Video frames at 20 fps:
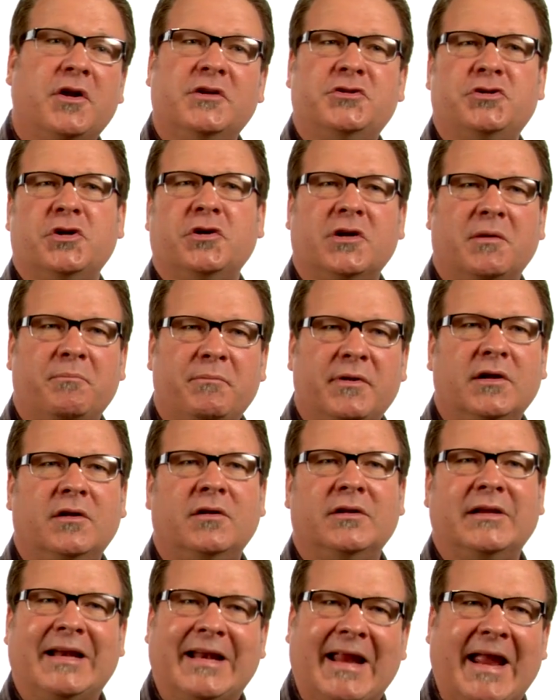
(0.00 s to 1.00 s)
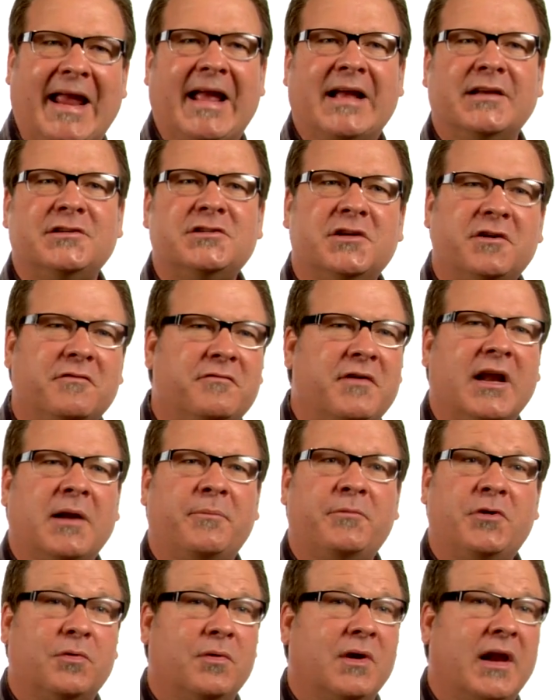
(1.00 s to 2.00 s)
is you're going to build and enhance and
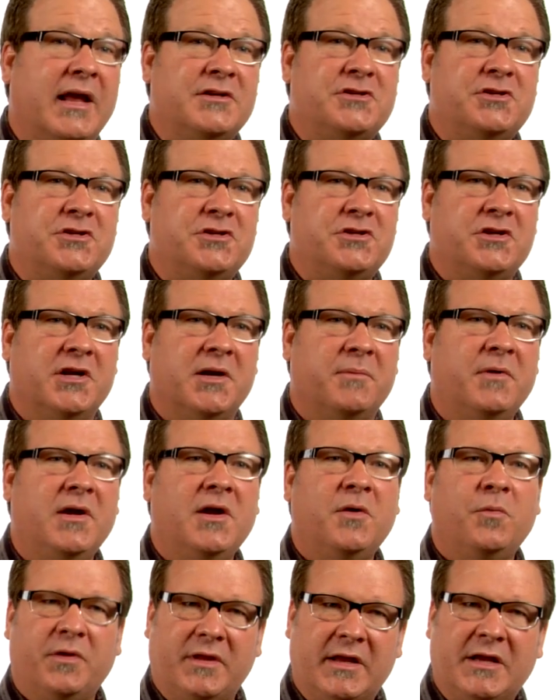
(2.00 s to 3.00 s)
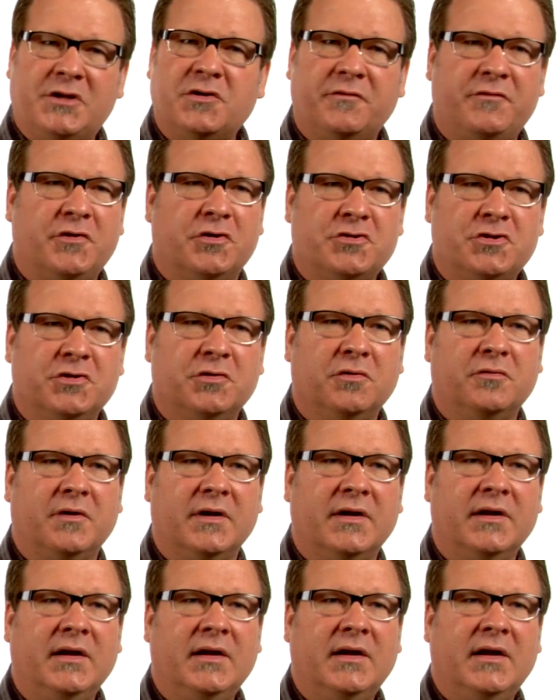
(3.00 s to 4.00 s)
develop your relationship with each of your children.